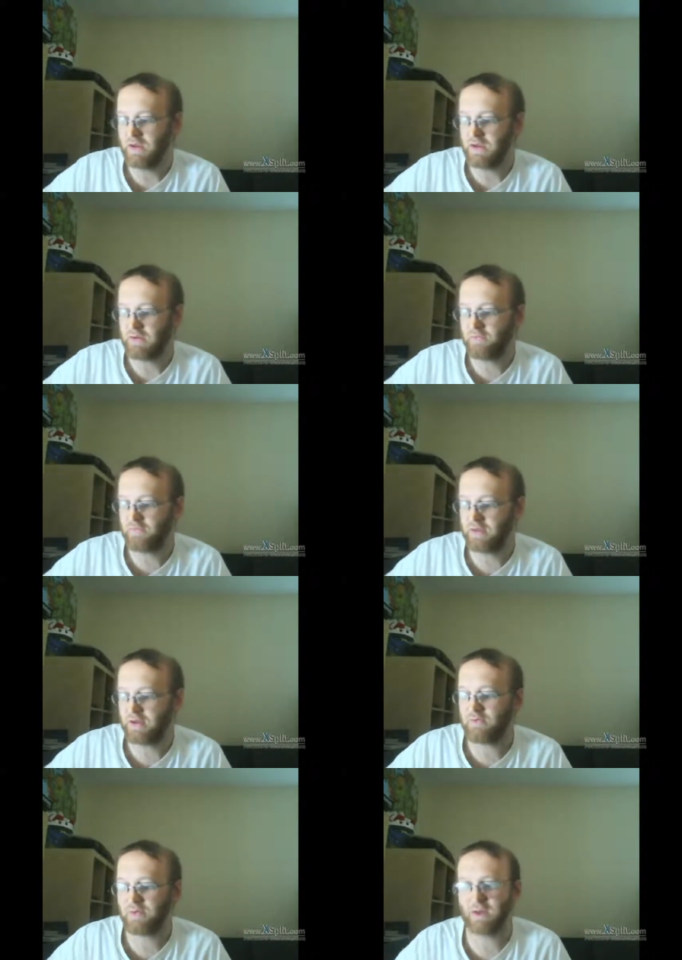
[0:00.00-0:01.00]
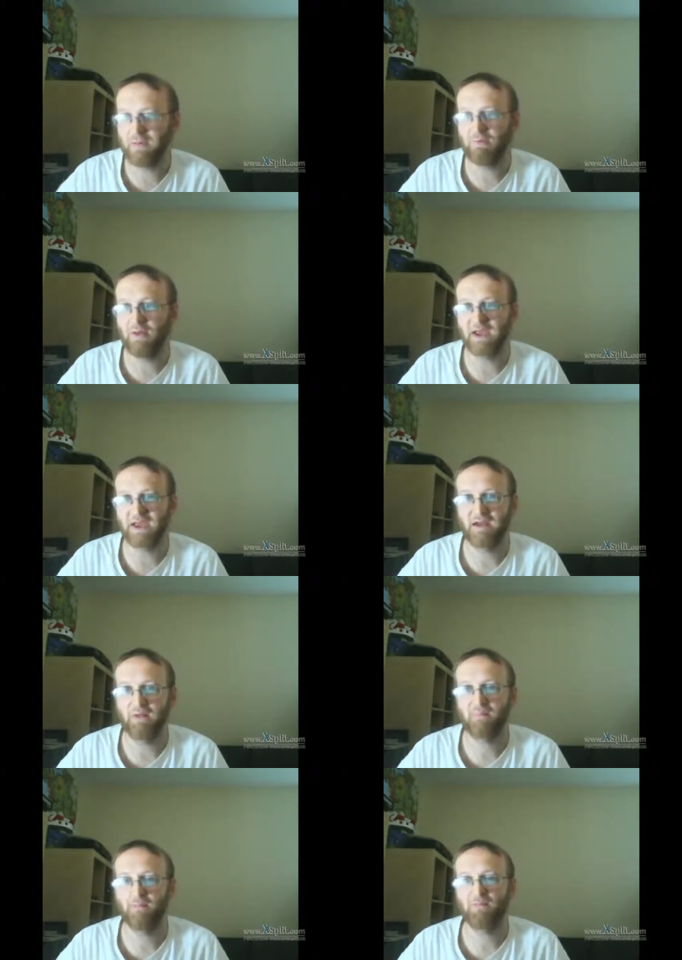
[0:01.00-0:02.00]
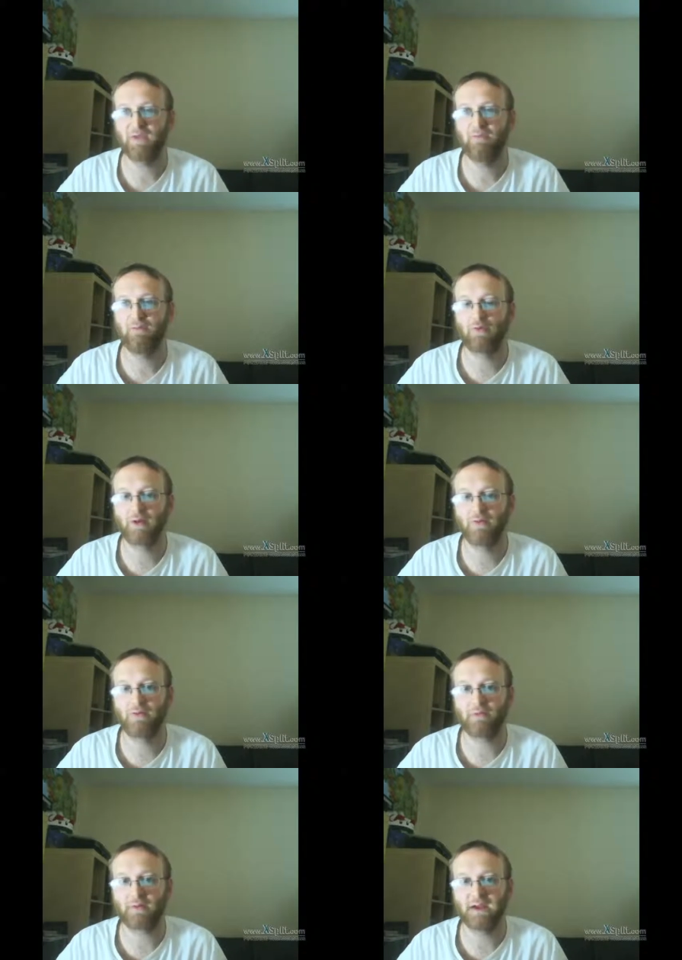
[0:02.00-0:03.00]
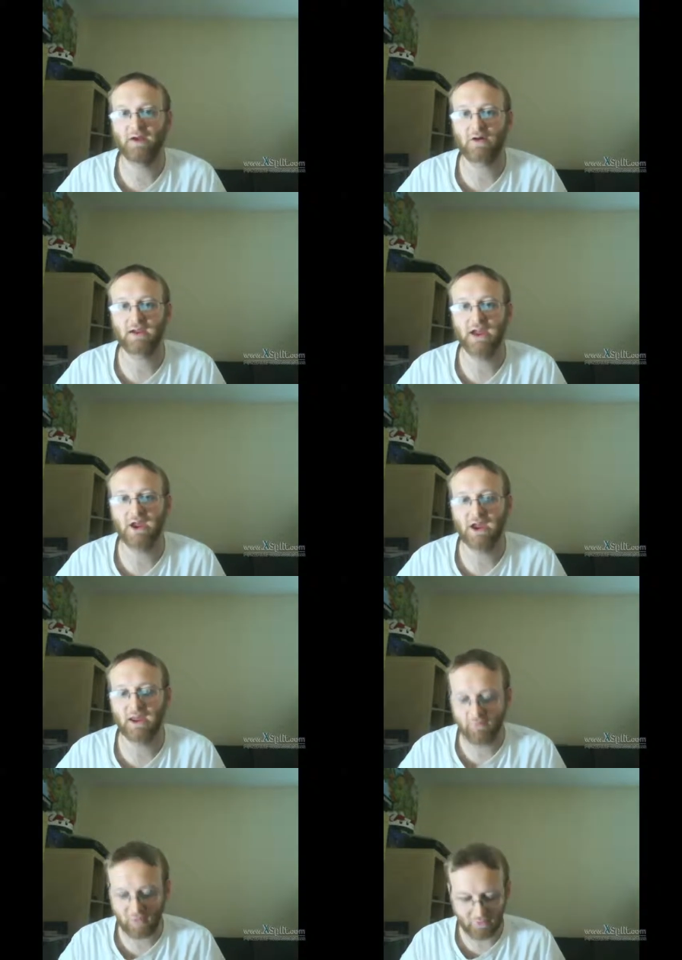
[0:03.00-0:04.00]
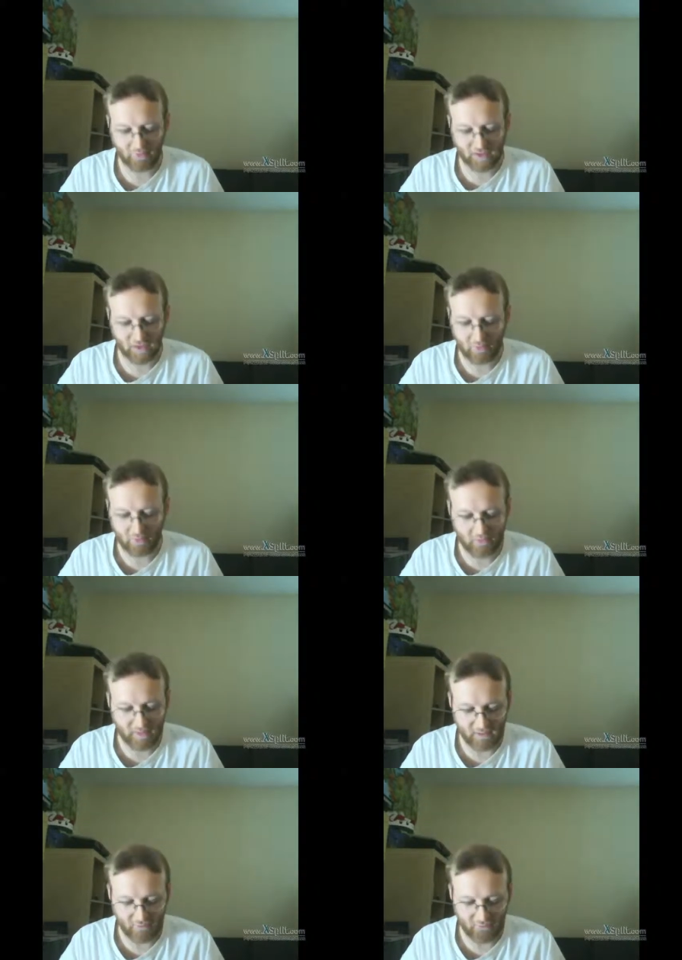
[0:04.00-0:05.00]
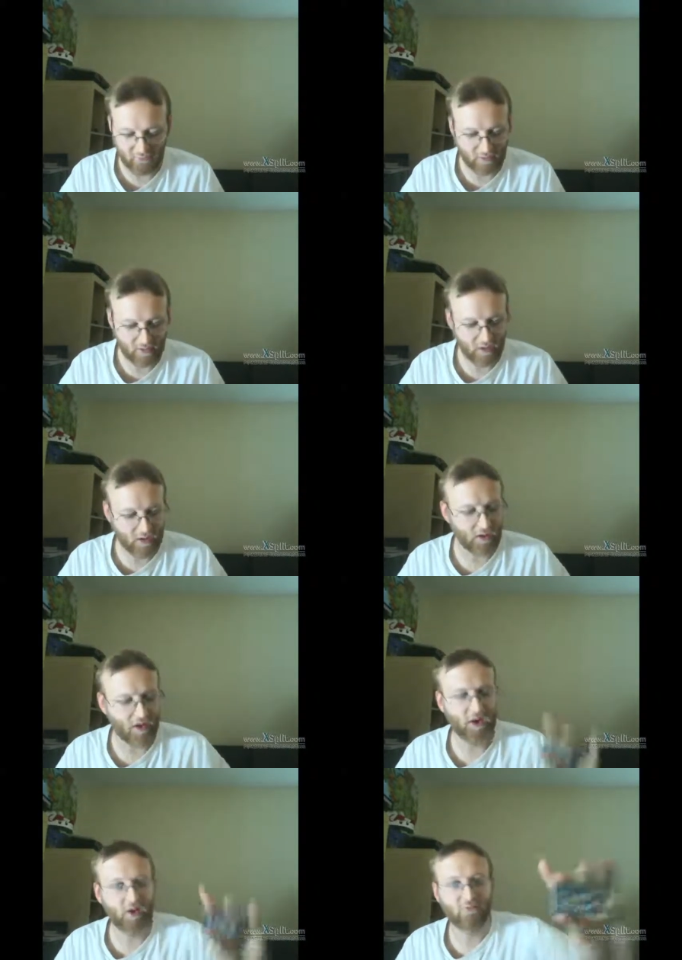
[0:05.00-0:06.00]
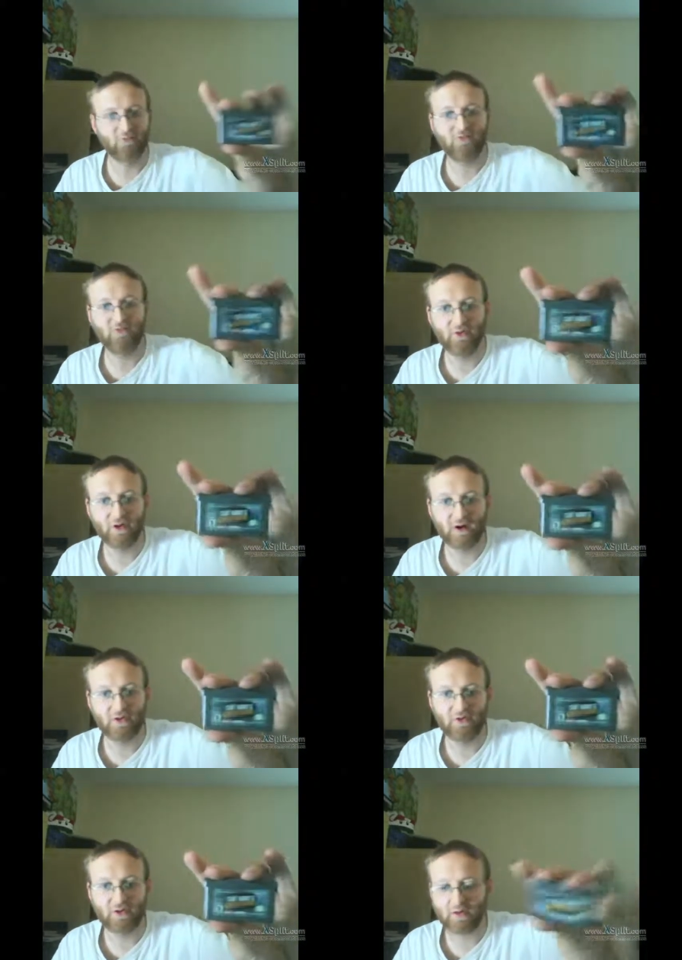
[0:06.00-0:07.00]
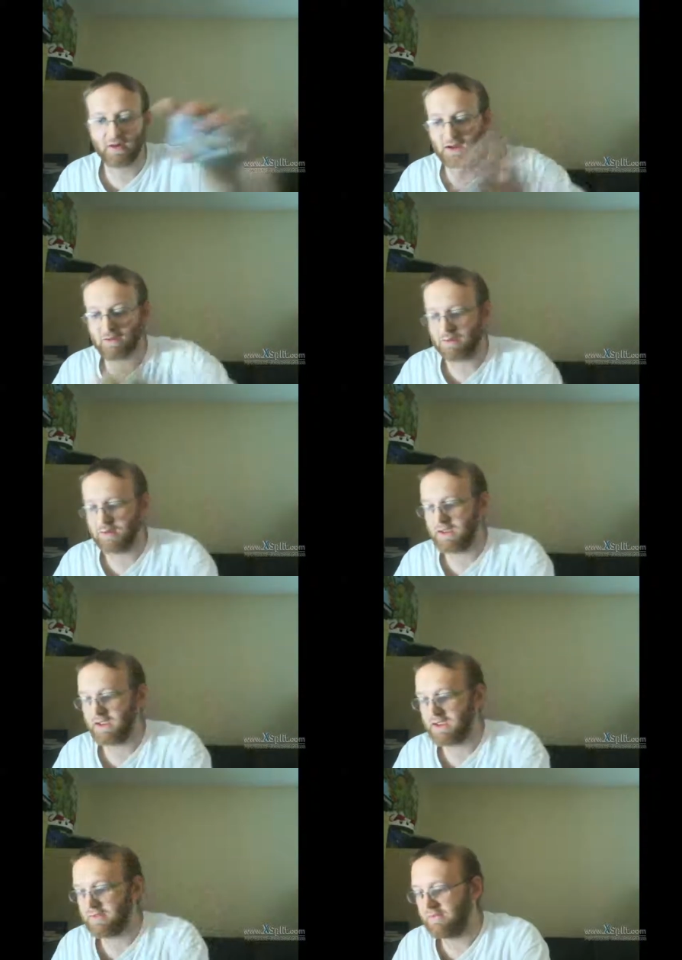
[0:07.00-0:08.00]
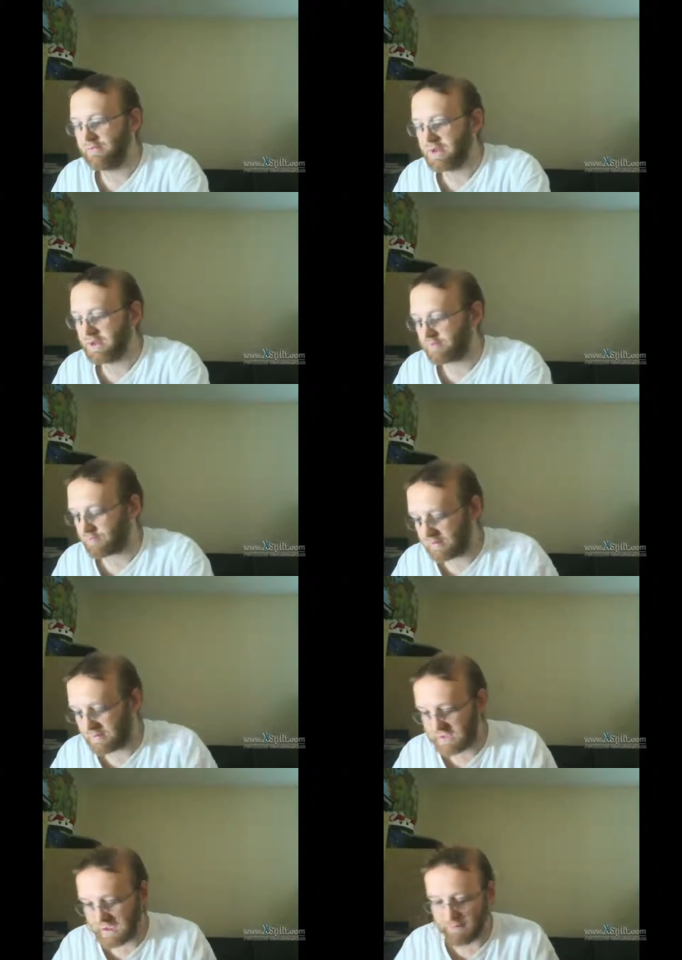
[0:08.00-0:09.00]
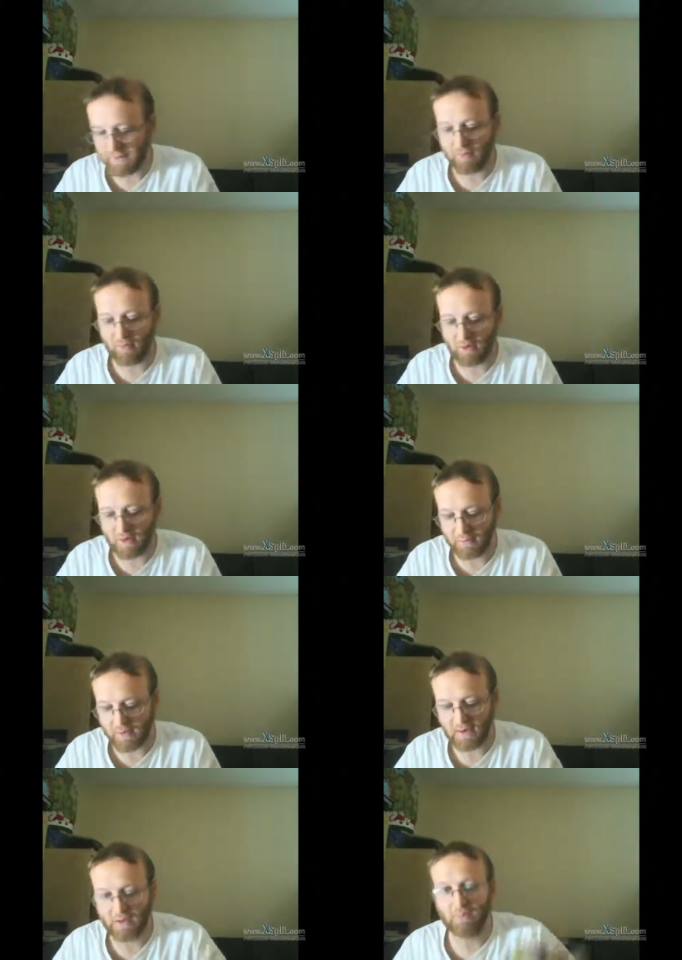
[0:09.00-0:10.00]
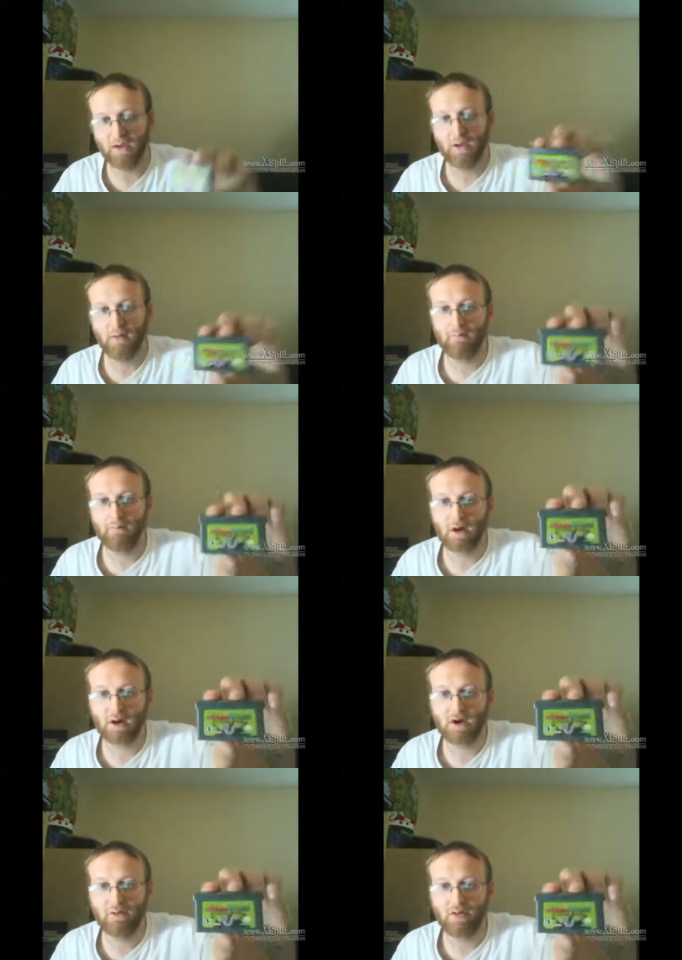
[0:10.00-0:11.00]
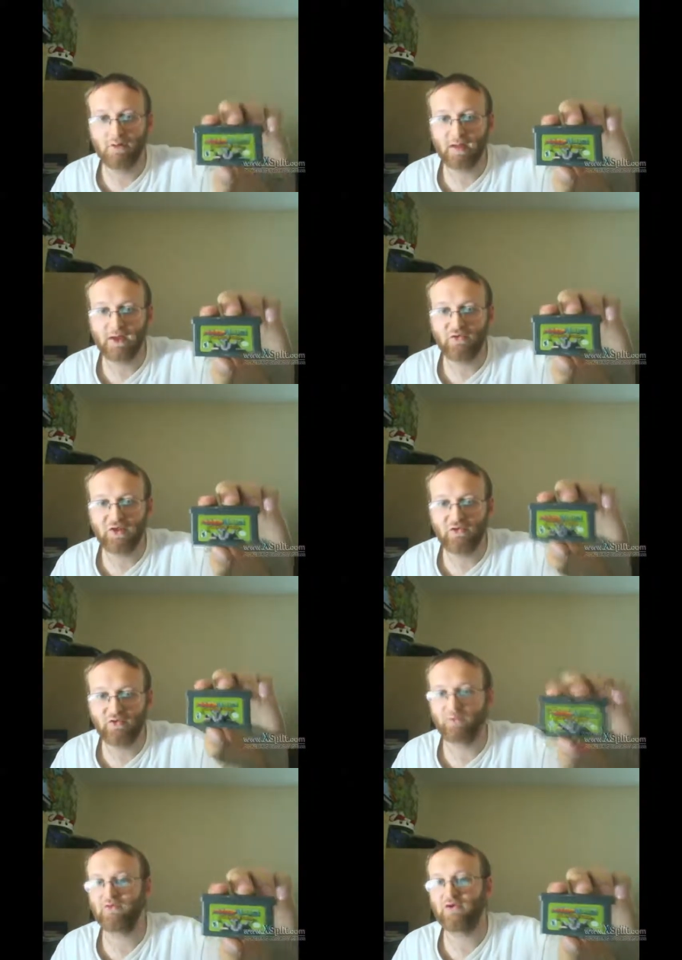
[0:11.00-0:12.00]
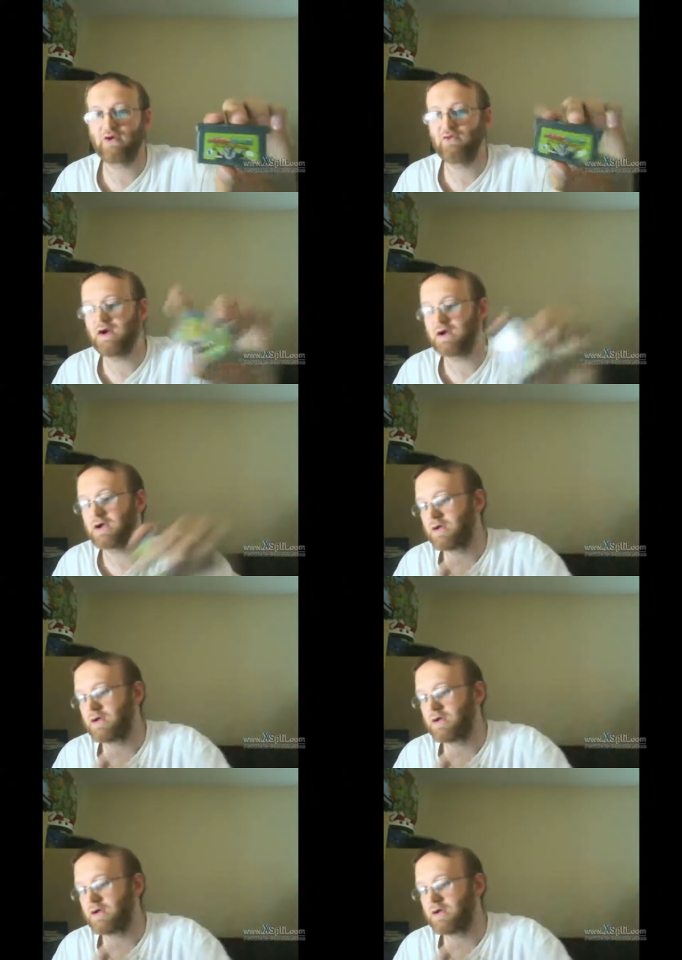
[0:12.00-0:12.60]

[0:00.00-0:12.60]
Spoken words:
This is one of those when they, like, imported 3 arcade games onto the Game Boy Advance. Tony Hawk's Underground. And this one I was really happy. I've been looking to pick up Mario and Luigi Superstar Saga.